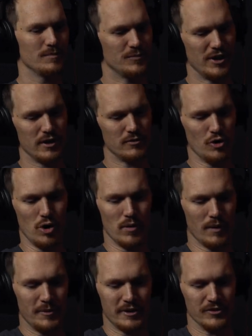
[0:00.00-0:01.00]
Yeah. No,
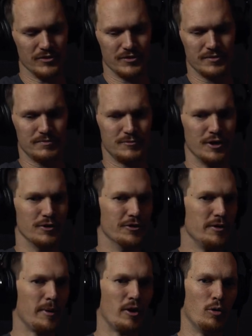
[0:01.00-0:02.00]
I mean, because you
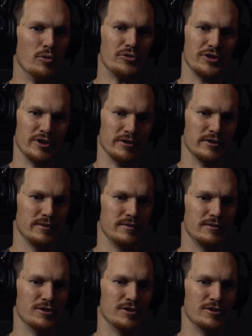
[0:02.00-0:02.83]
think about wholesaling.